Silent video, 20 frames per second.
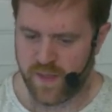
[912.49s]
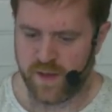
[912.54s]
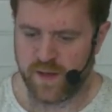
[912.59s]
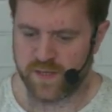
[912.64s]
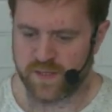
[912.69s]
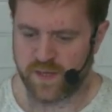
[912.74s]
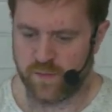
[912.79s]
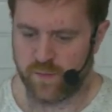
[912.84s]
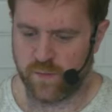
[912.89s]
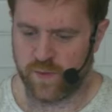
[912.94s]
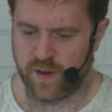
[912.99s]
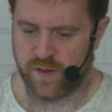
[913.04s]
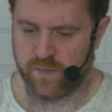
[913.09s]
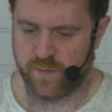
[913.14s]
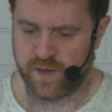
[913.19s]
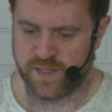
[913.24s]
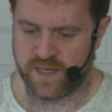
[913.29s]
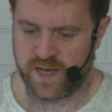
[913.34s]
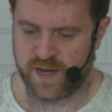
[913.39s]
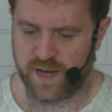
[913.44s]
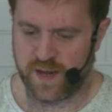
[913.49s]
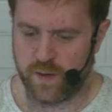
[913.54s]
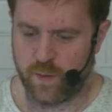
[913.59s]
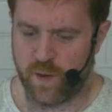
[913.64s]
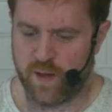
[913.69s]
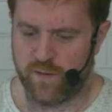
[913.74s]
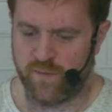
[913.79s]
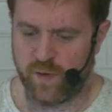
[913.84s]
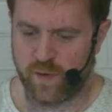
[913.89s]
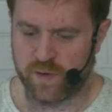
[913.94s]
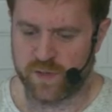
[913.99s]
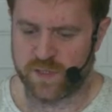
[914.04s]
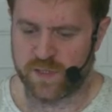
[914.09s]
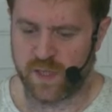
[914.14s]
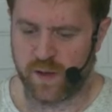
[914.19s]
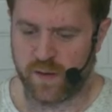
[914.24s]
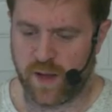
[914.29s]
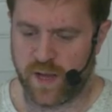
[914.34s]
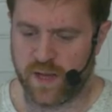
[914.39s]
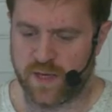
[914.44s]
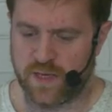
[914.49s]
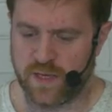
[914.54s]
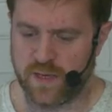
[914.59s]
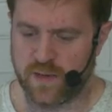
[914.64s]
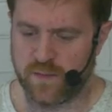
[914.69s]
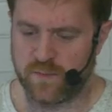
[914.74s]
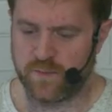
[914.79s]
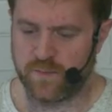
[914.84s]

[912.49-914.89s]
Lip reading: So we're telling it where Vault is located.